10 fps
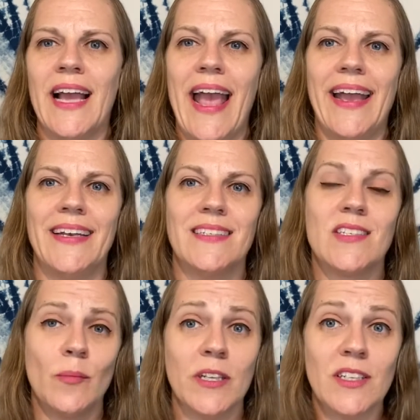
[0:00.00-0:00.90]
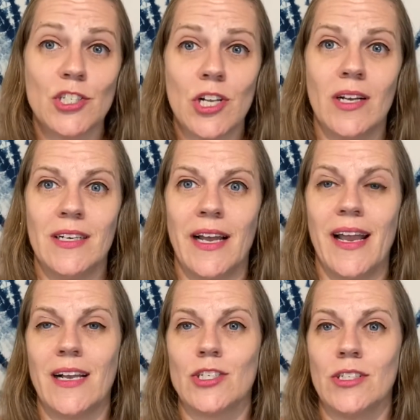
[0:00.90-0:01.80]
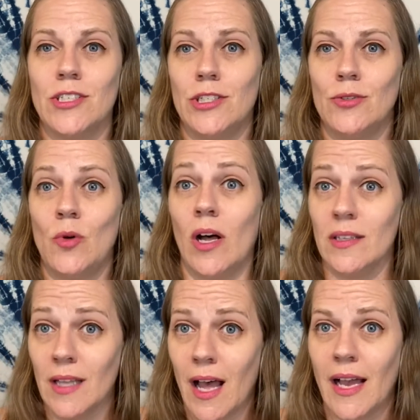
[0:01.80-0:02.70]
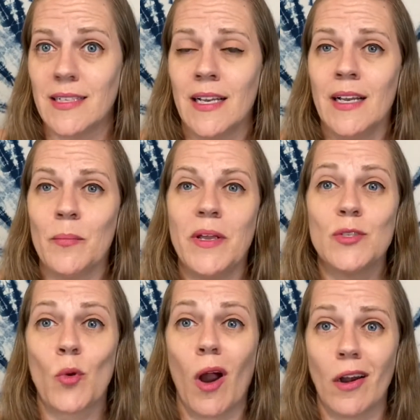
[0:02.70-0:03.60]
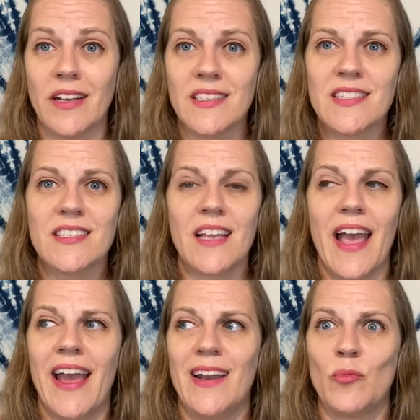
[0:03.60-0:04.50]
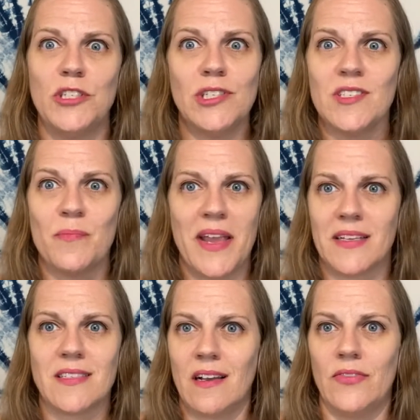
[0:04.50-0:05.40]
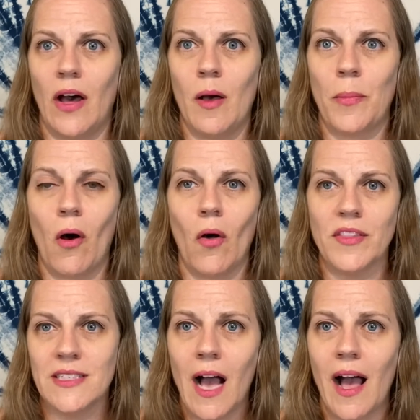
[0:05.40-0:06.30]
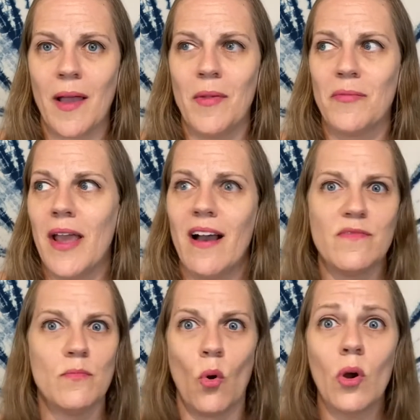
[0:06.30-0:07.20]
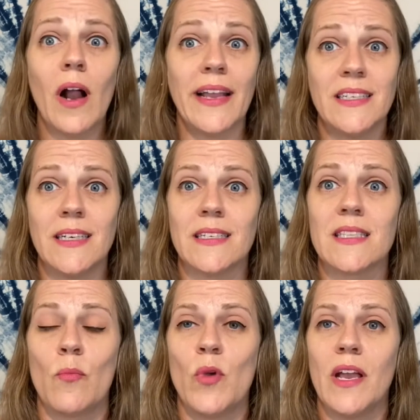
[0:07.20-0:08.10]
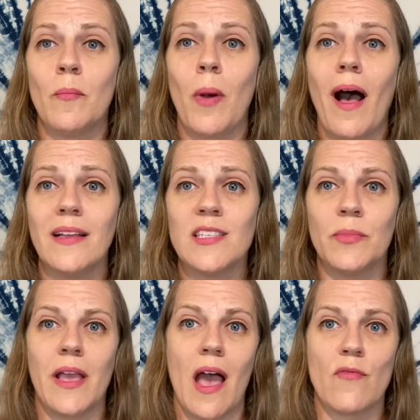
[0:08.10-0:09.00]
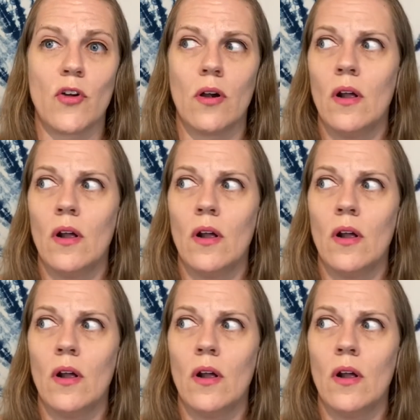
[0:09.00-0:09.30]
And it's something that Sean and I actually do a lot because we're artists and we just make stuff up all the time, and we have more ideas than we can possibly ever